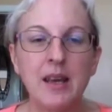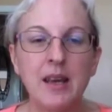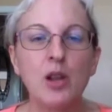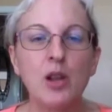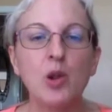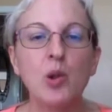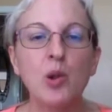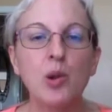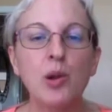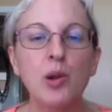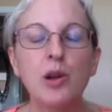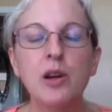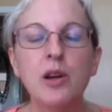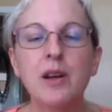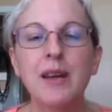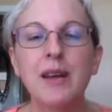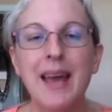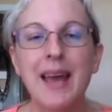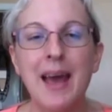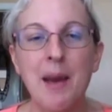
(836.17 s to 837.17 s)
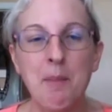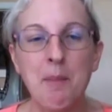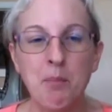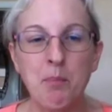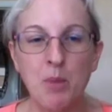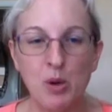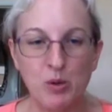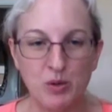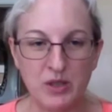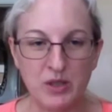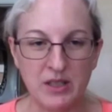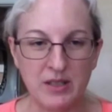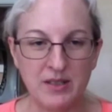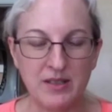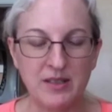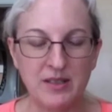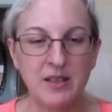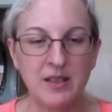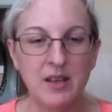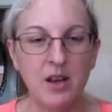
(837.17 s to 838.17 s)
Look at
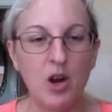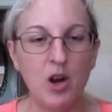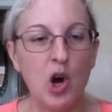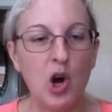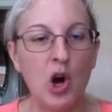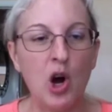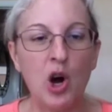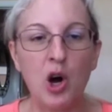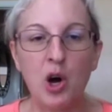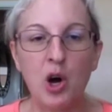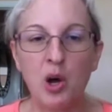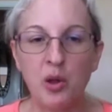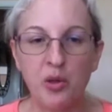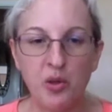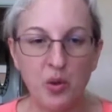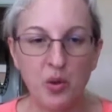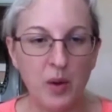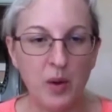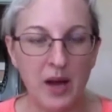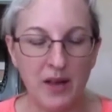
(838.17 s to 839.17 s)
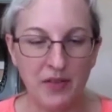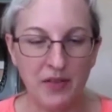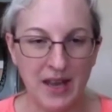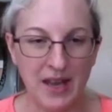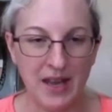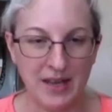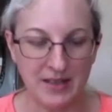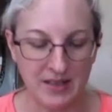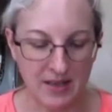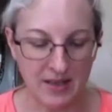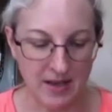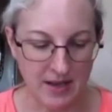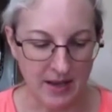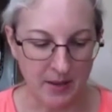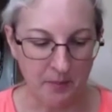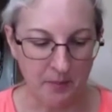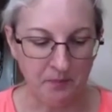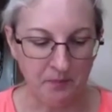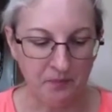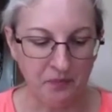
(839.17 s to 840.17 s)
Moses all throughout that time.